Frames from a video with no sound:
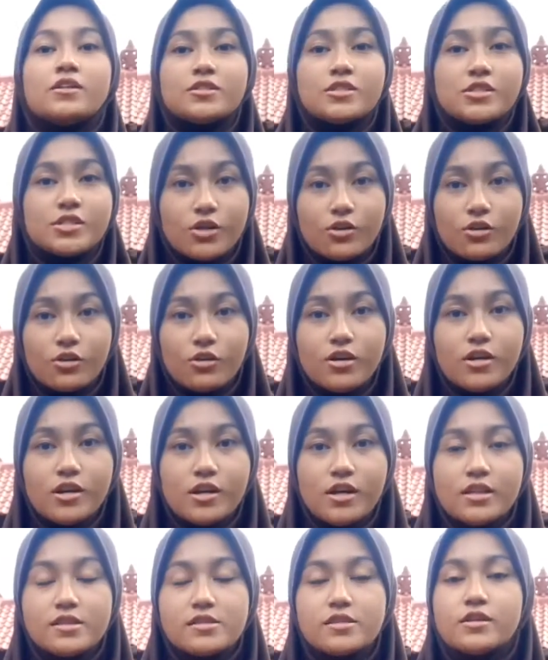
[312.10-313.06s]
So,
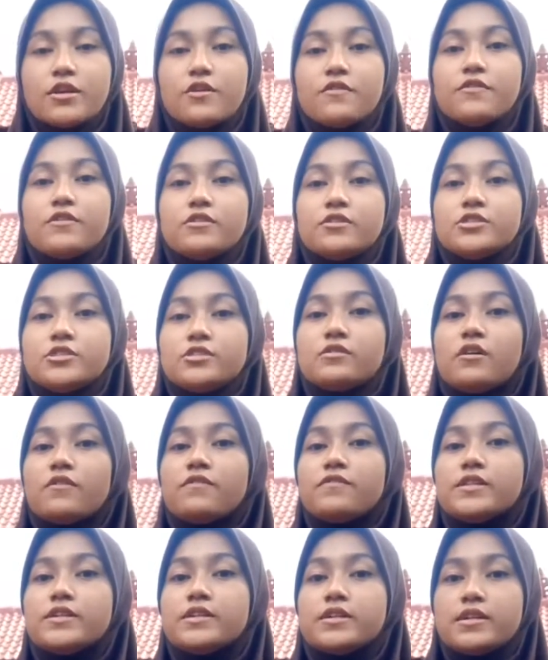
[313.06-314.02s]
the revolution
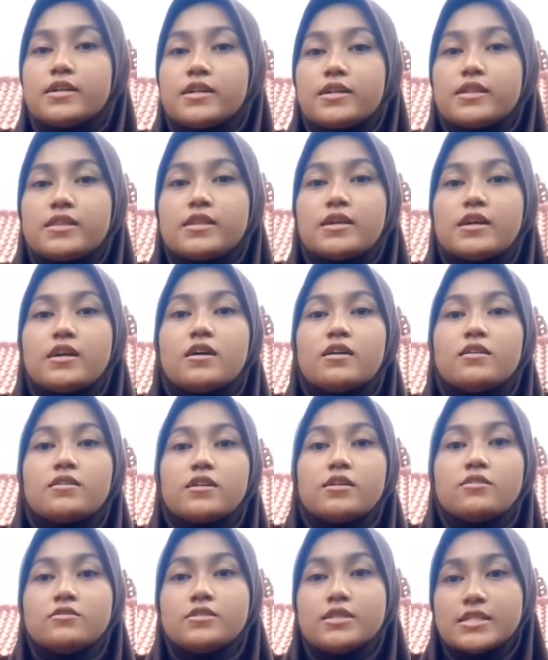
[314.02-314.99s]
of the Earth
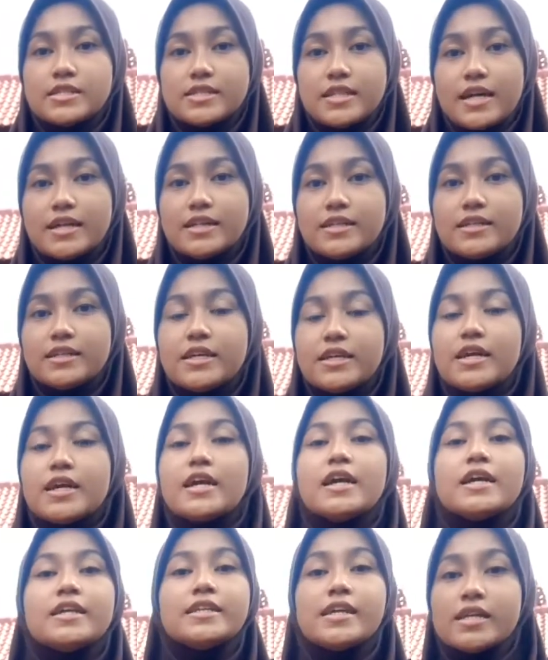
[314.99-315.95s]
around the sun
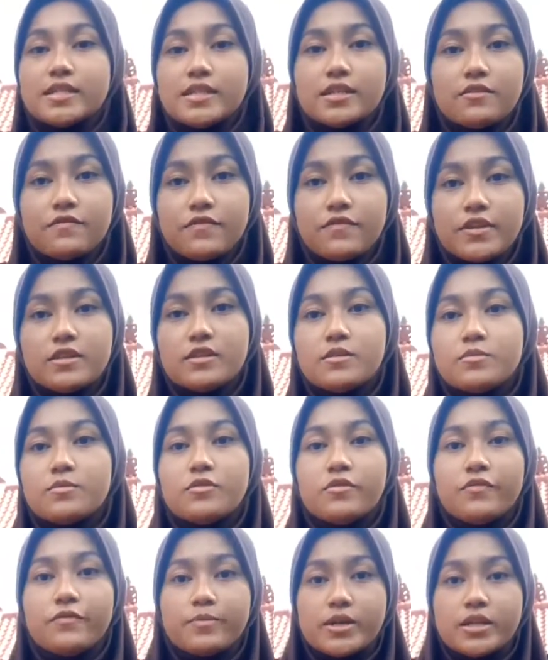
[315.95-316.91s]
doesn't fit the
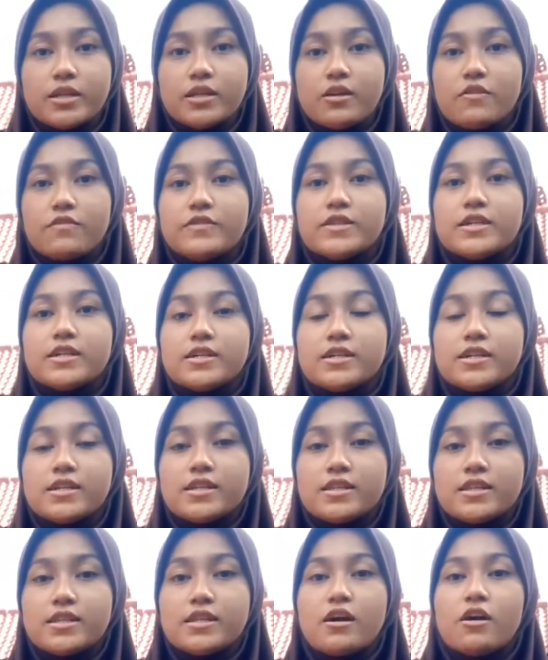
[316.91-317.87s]
movement of the
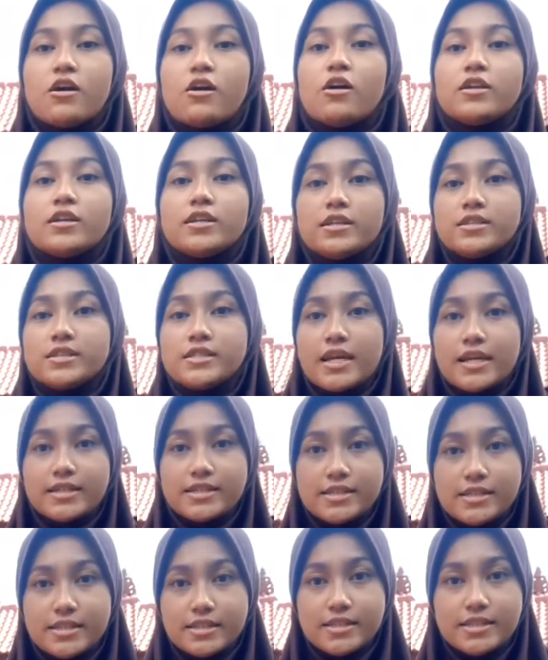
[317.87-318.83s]
Earth on its
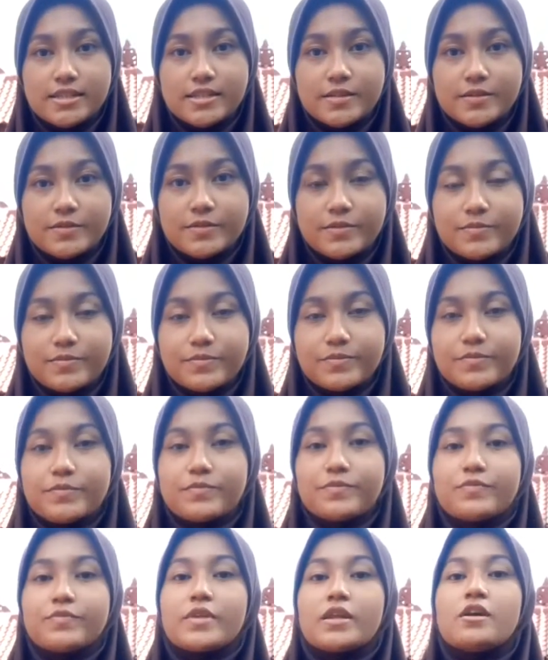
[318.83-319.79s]
axis.
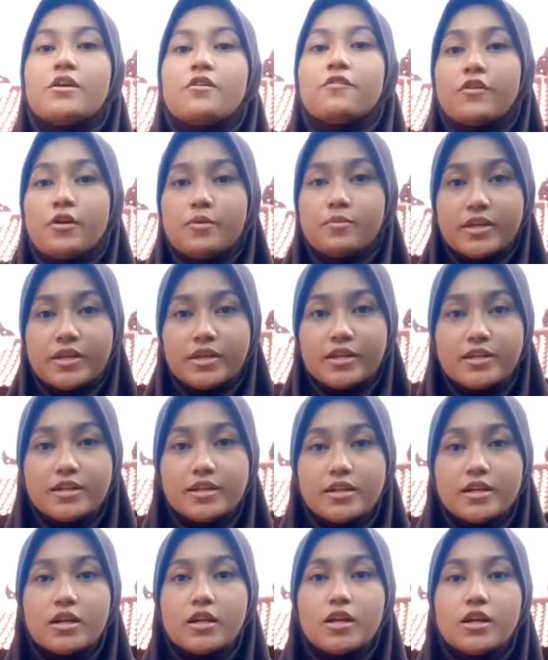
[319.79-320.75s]
From
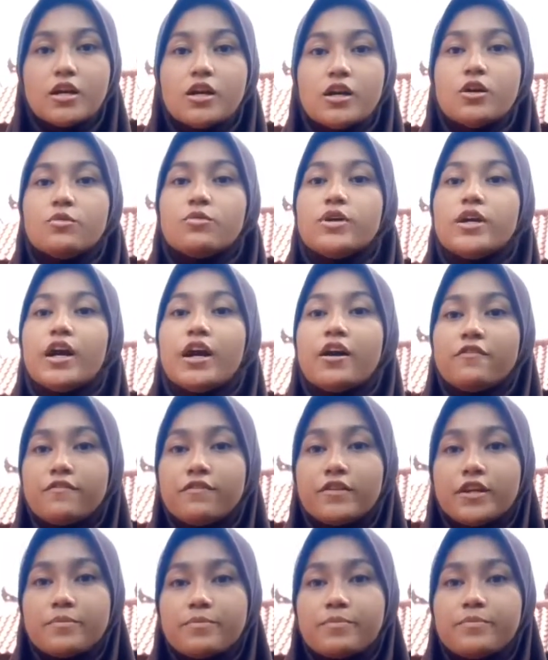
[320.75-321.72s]
here, we have
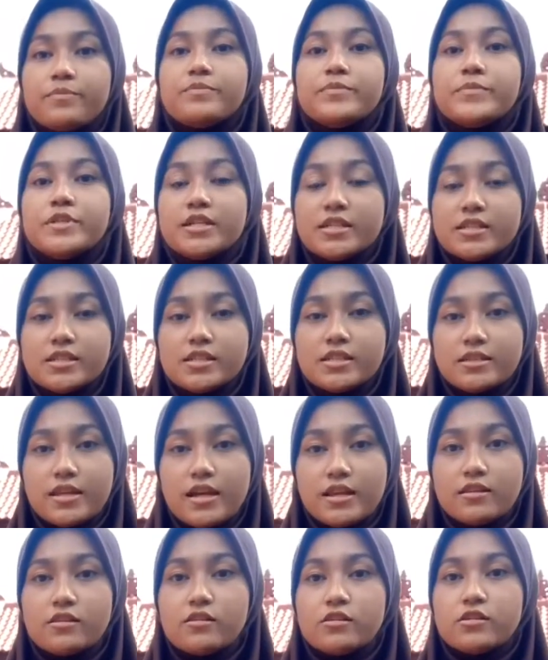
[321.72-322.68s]
leap years
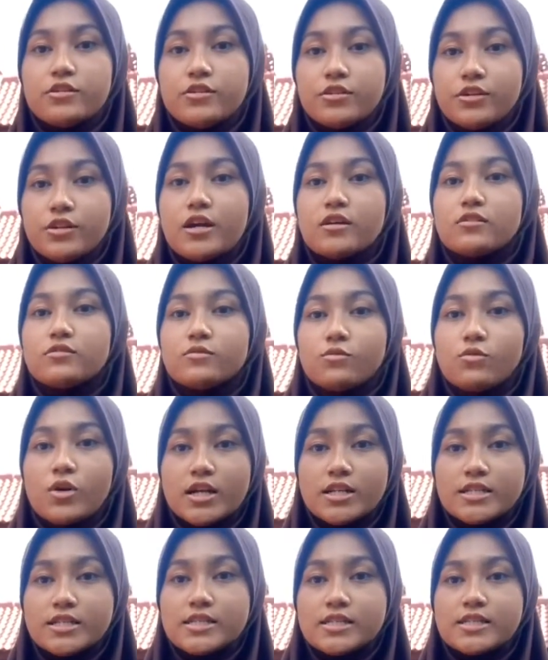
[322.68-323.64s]
that occur
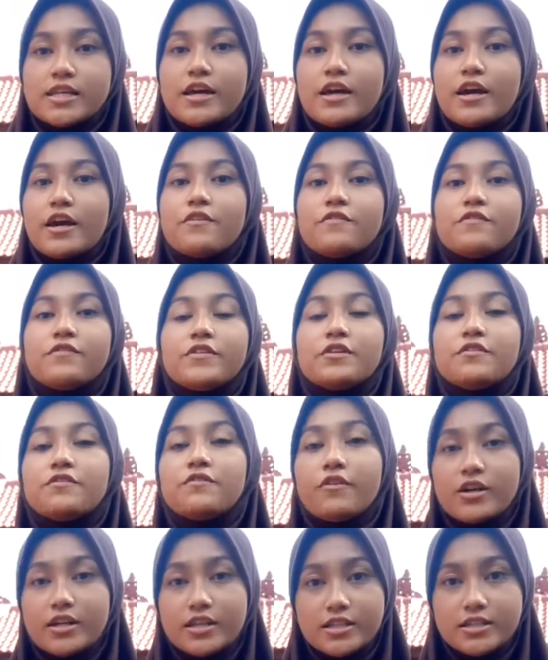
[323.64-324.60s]
once every
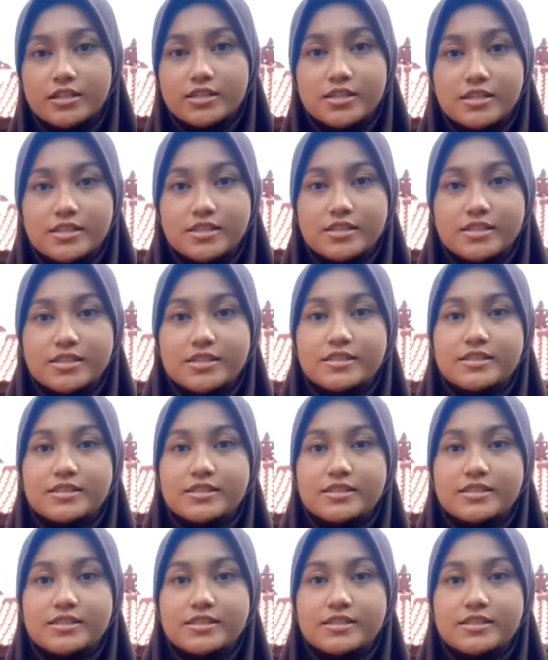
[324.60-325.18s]
4 years.